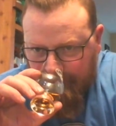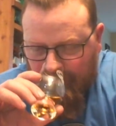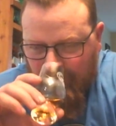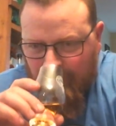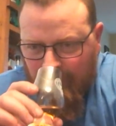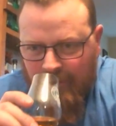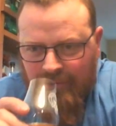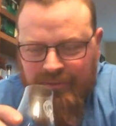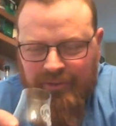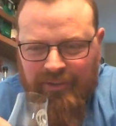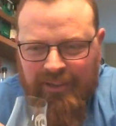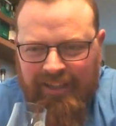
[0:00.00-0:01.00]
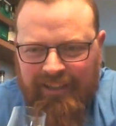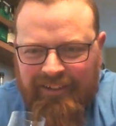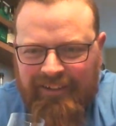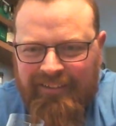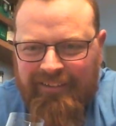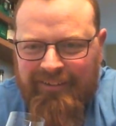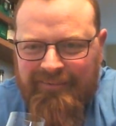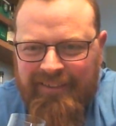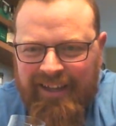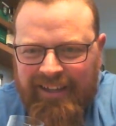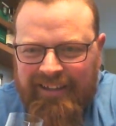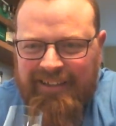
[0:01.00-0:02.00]
The Malterland. I love
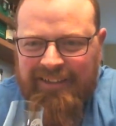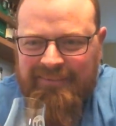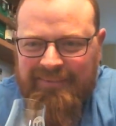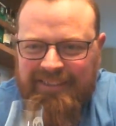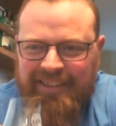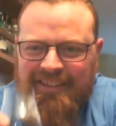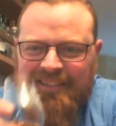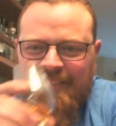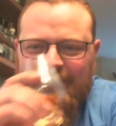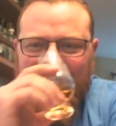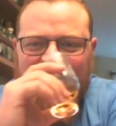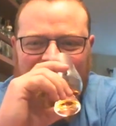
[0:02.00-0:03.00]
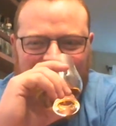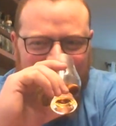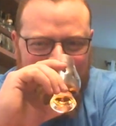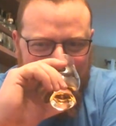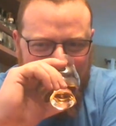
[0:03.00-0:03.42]
that, Kevin. That's great.